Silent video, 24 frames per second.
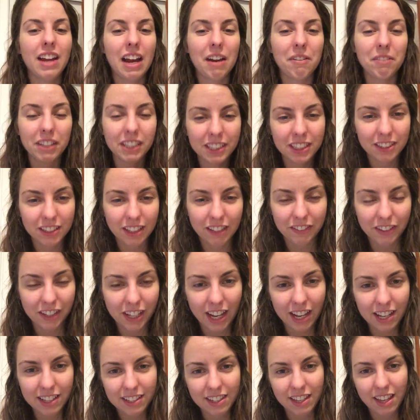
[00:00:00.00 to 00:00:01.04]
I really do love you
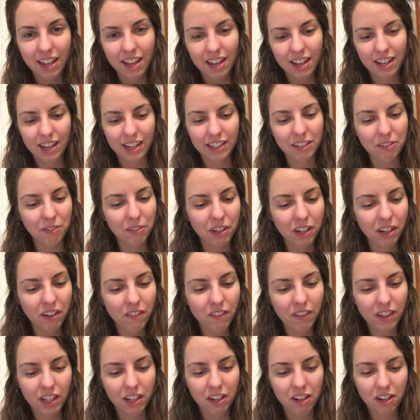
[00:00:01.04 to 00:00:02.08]
guys, and I don't want you
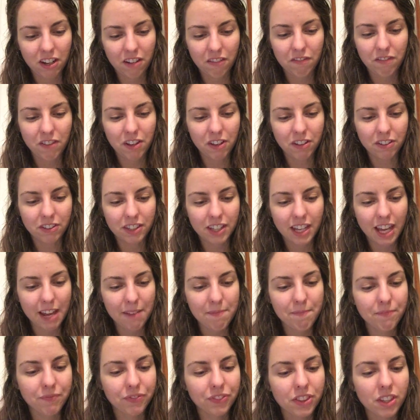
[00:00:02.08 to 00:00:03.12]
to feel like you're confused, okay?